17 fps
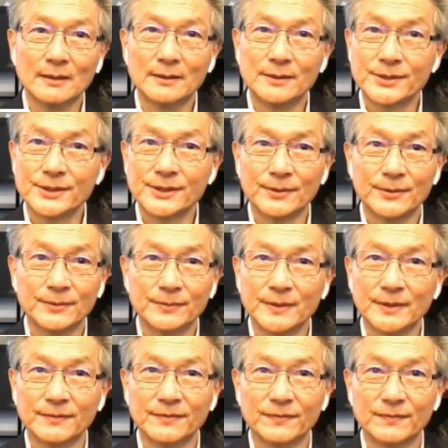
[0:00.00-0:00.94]
So
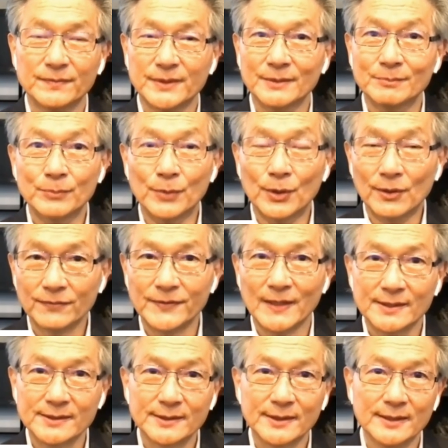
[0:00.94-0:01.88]
the more
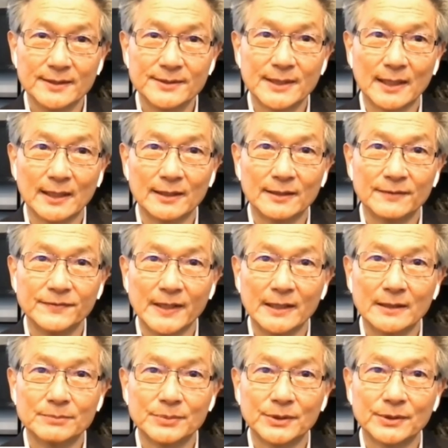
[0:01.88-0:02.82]
vaccines that are
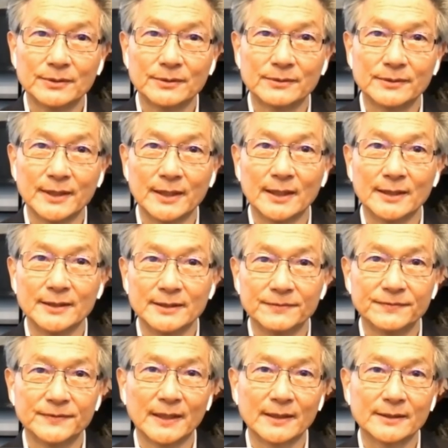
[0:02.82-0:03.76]
available, that are
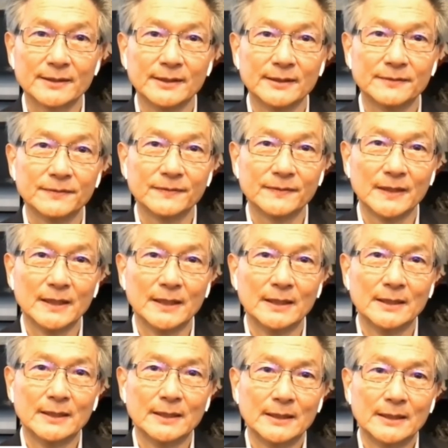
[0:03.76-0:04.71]
effective,
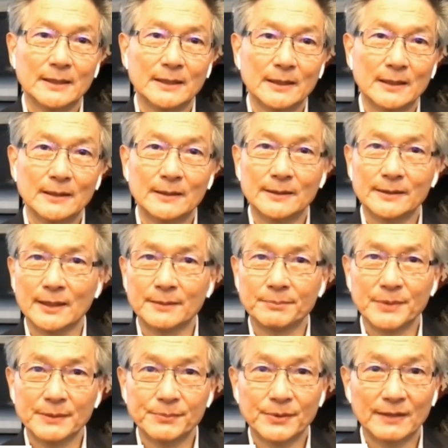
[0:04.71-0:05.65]
that
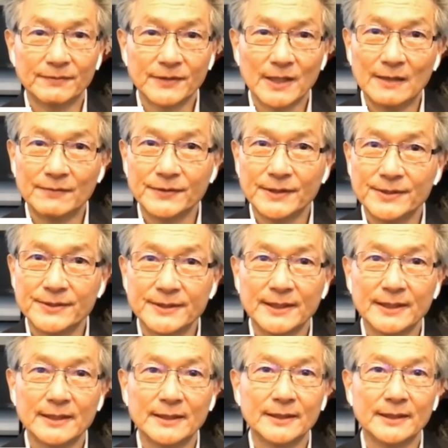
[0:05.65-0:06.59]
people have confidence
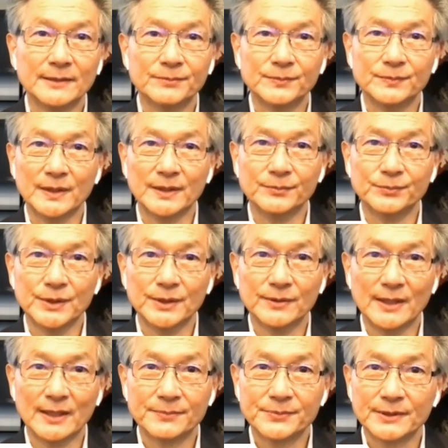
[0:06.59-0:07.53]
in and will
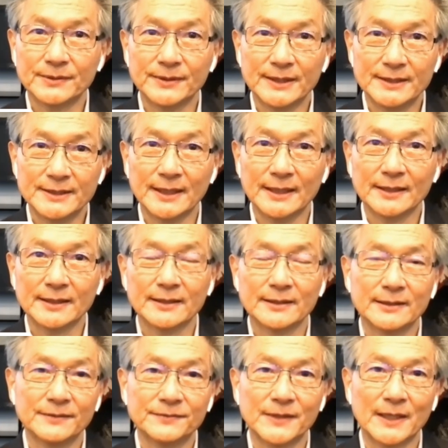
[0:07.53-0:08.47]
absolutely take
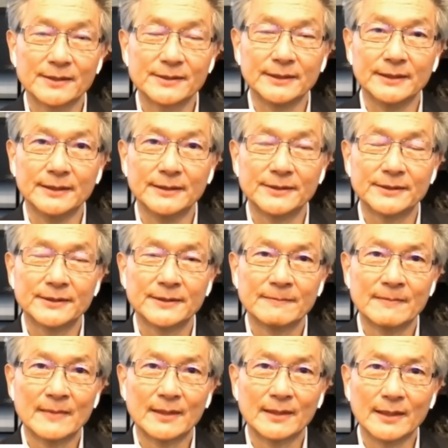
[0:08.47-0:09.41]
the vaccines,
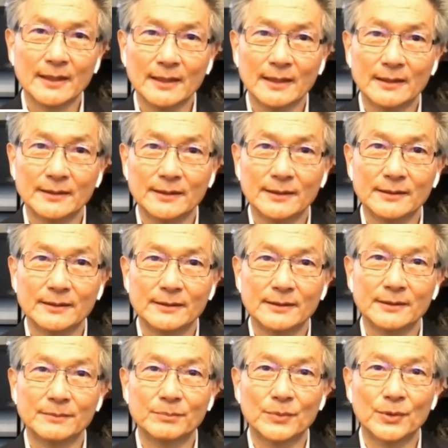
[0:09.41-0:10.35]
and
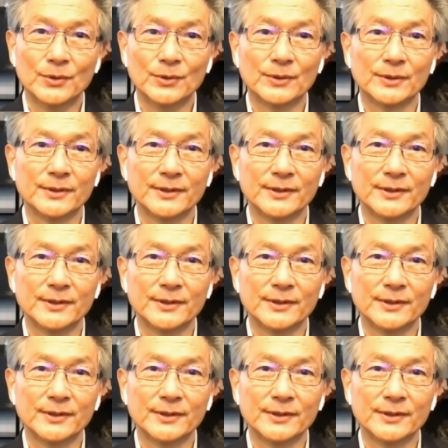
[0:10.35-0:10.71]
the more